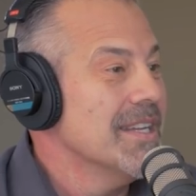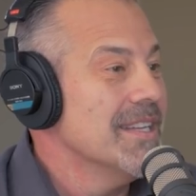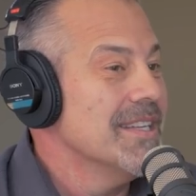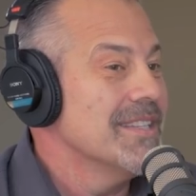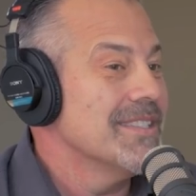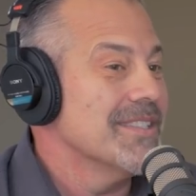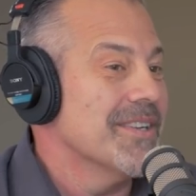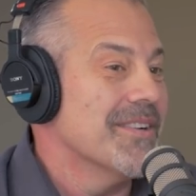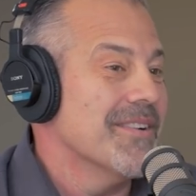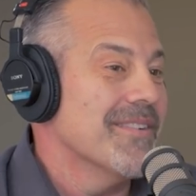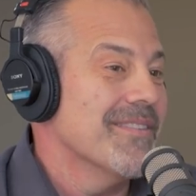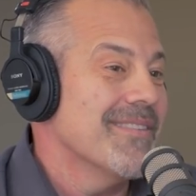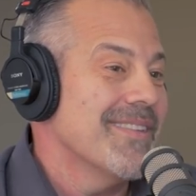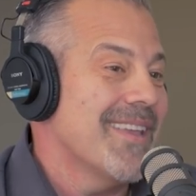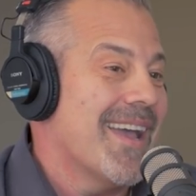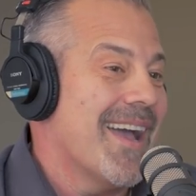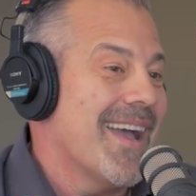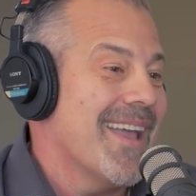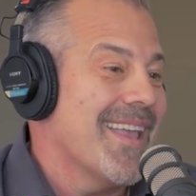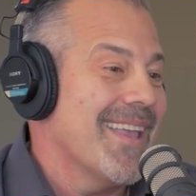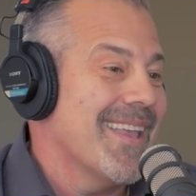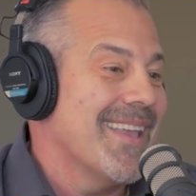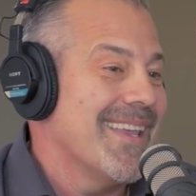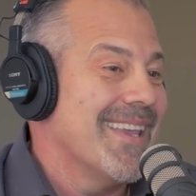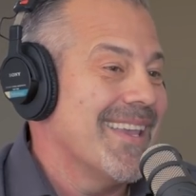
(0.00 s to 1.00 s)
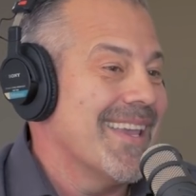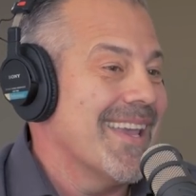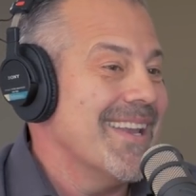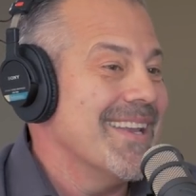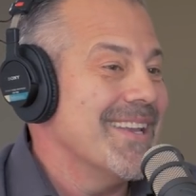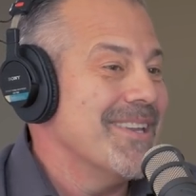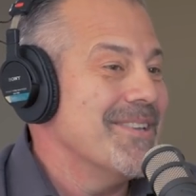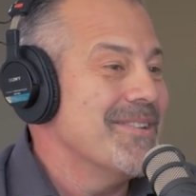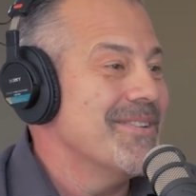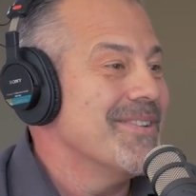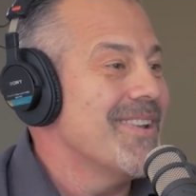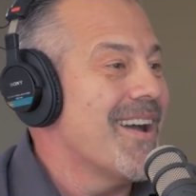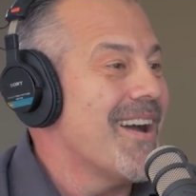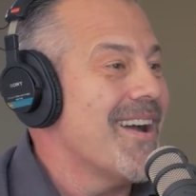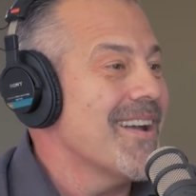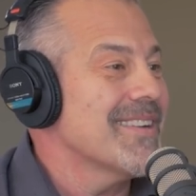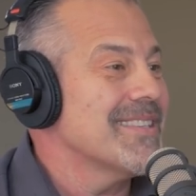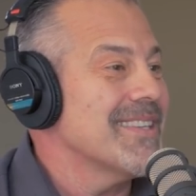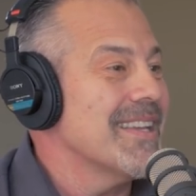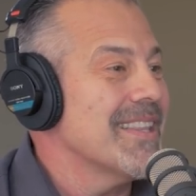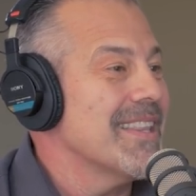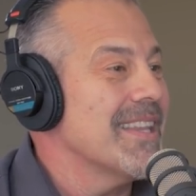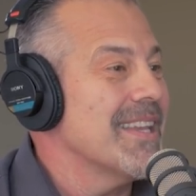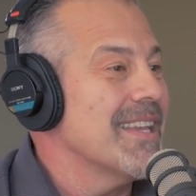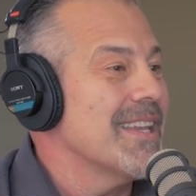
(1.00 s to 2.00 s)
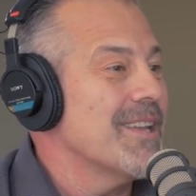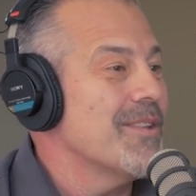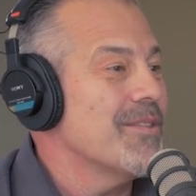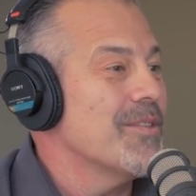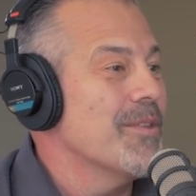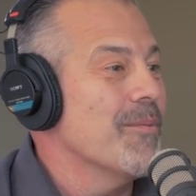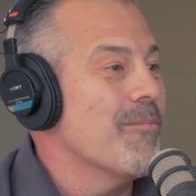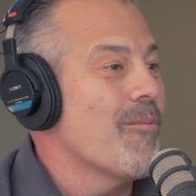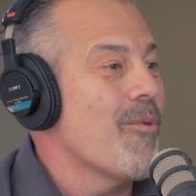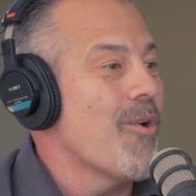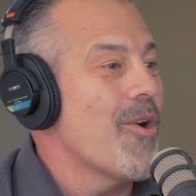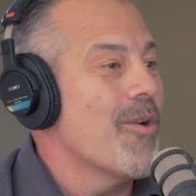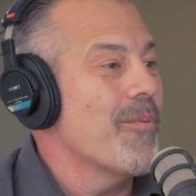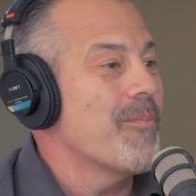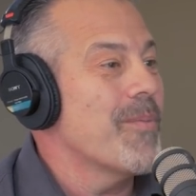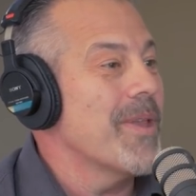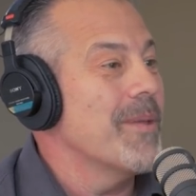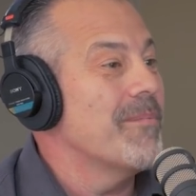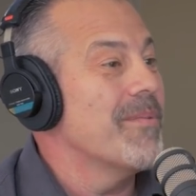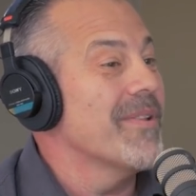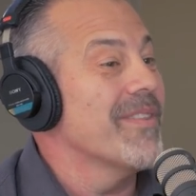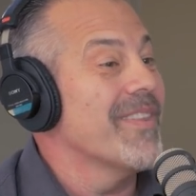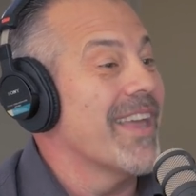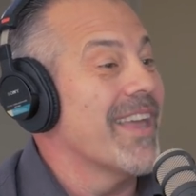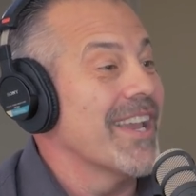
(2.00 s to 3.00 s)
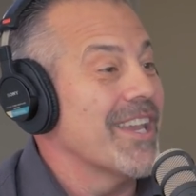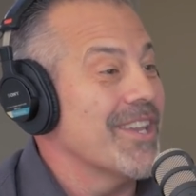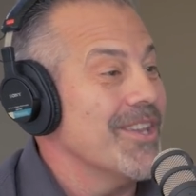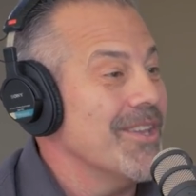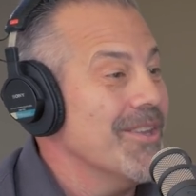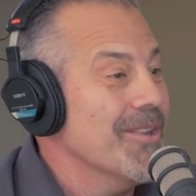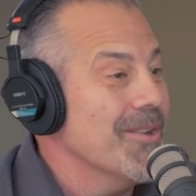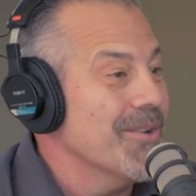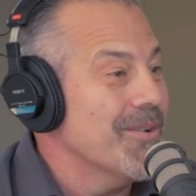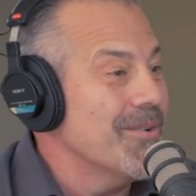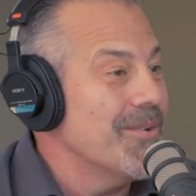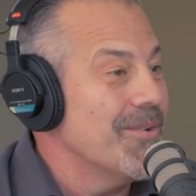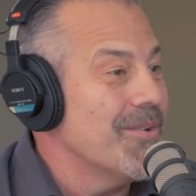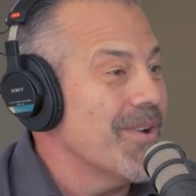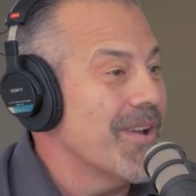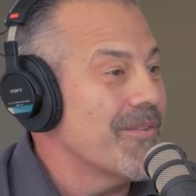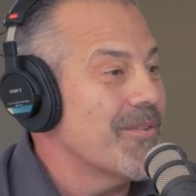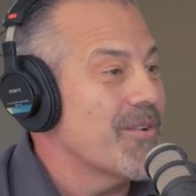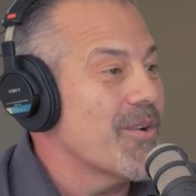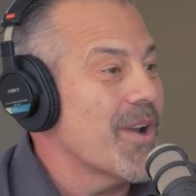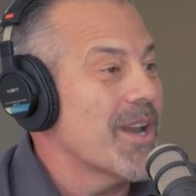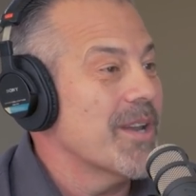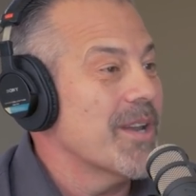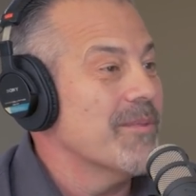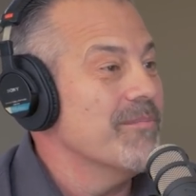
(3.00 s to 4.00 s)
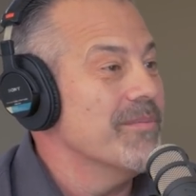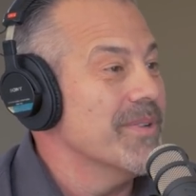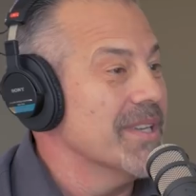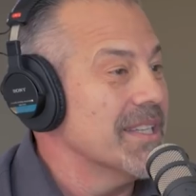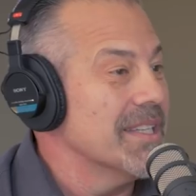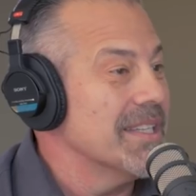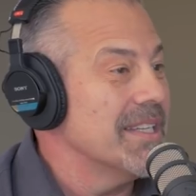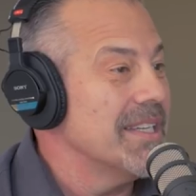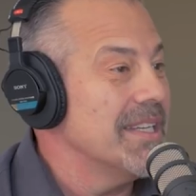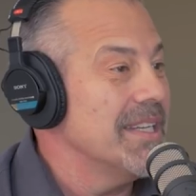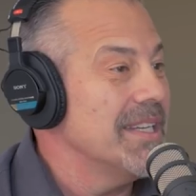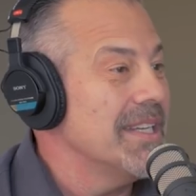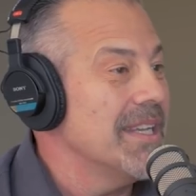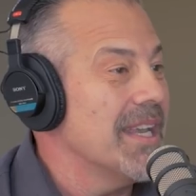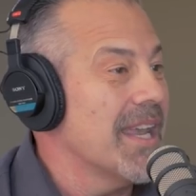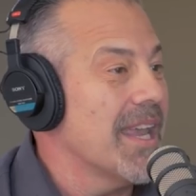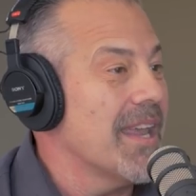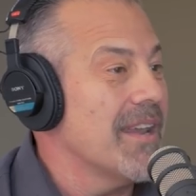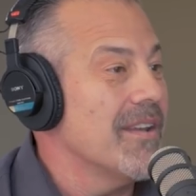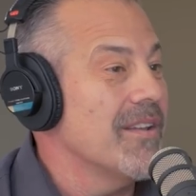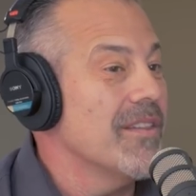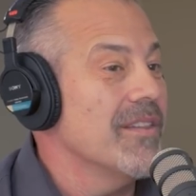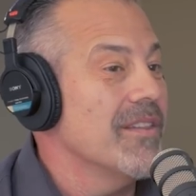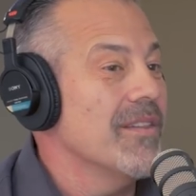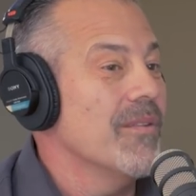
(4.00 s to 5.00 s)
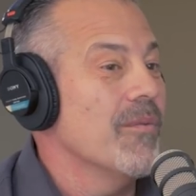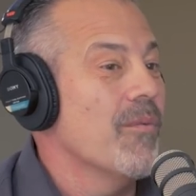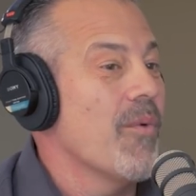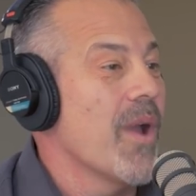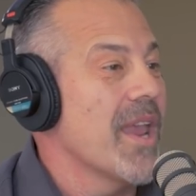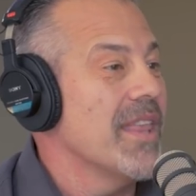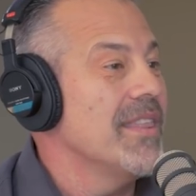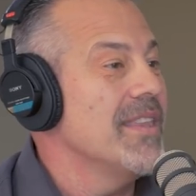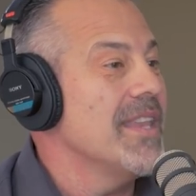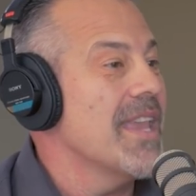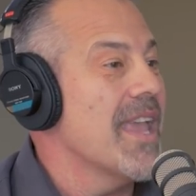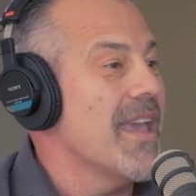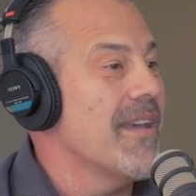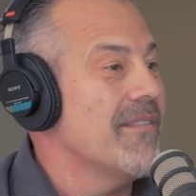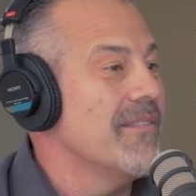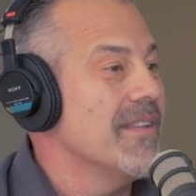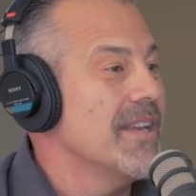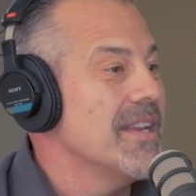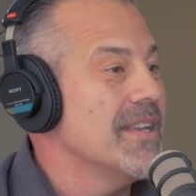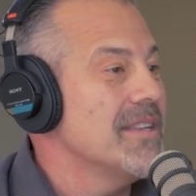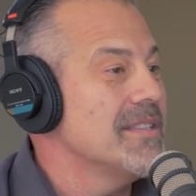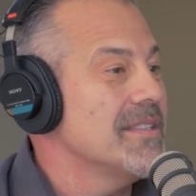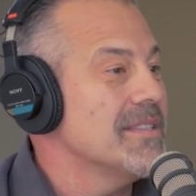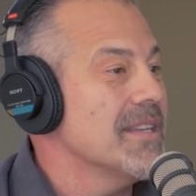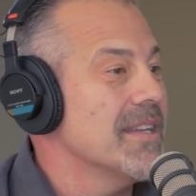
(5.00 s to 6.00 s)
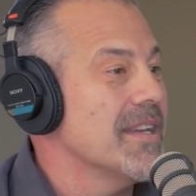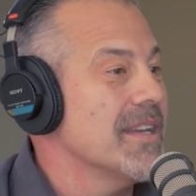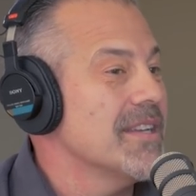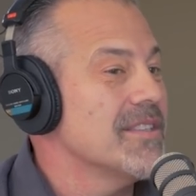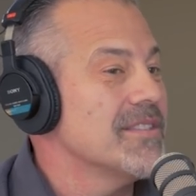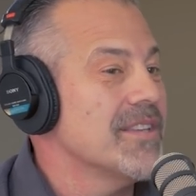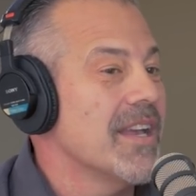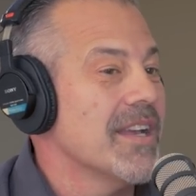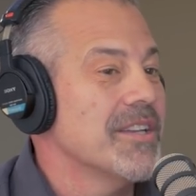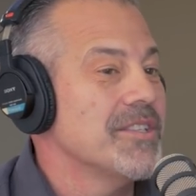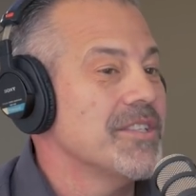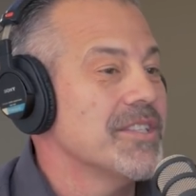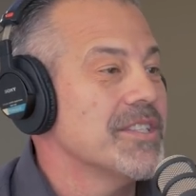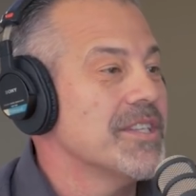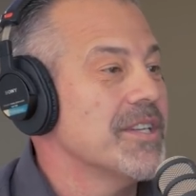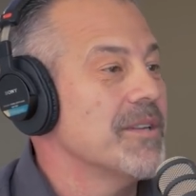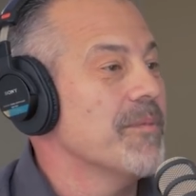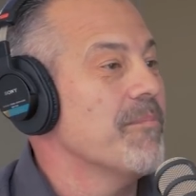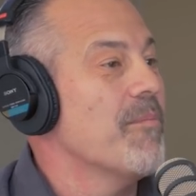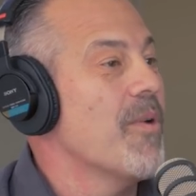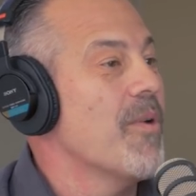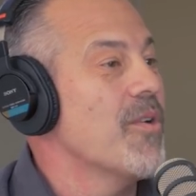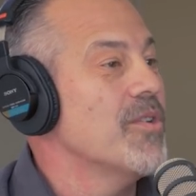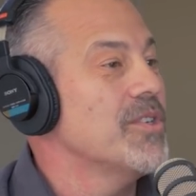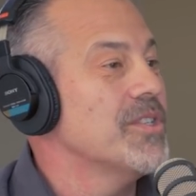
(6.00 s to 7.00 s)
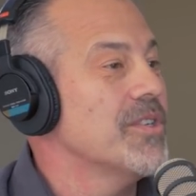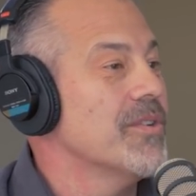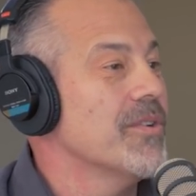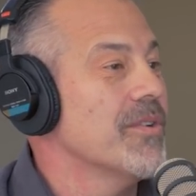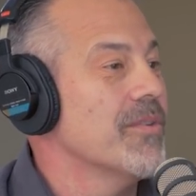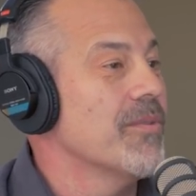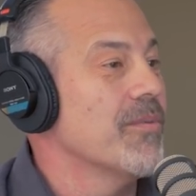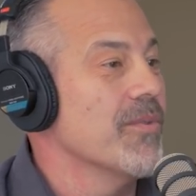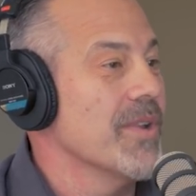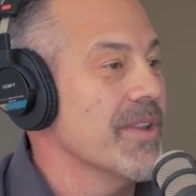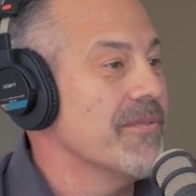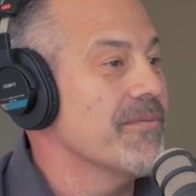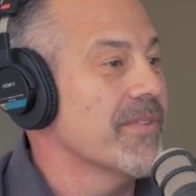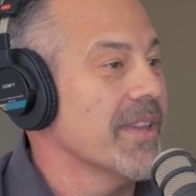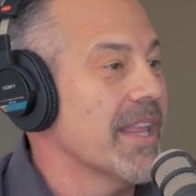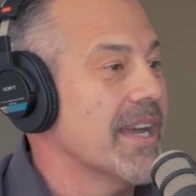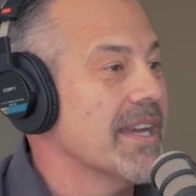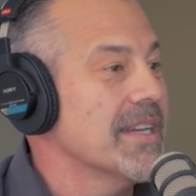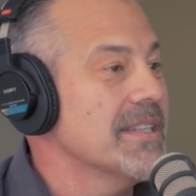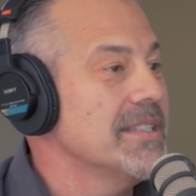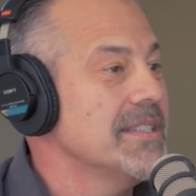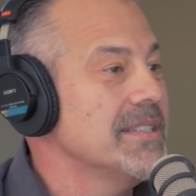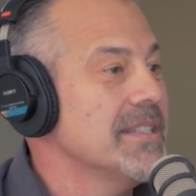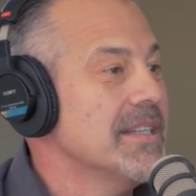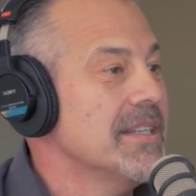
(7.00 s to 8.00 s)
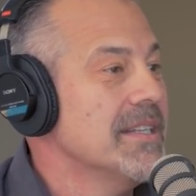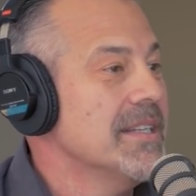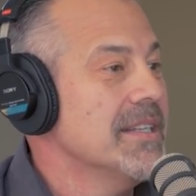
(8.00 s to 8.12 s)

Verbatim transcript: So getting new docs, I think the more people like you who have credibility and weigh the evidence, and it's not just an emotional reflex,